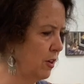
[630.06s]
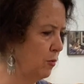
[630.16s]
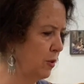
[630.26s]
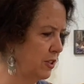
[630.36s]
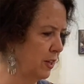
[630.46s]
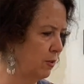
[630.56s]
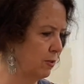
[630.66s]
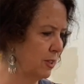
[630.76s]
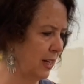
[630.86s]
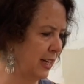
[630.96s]
know what it
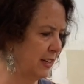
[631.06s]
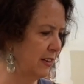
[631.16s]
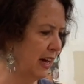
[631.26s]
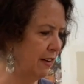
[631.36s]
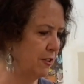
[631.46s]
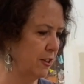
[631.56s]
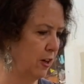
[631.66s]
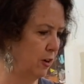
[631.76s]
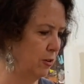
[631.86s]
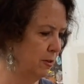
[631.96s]
looks like, and you have to
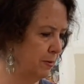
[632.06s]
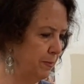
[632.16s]
know.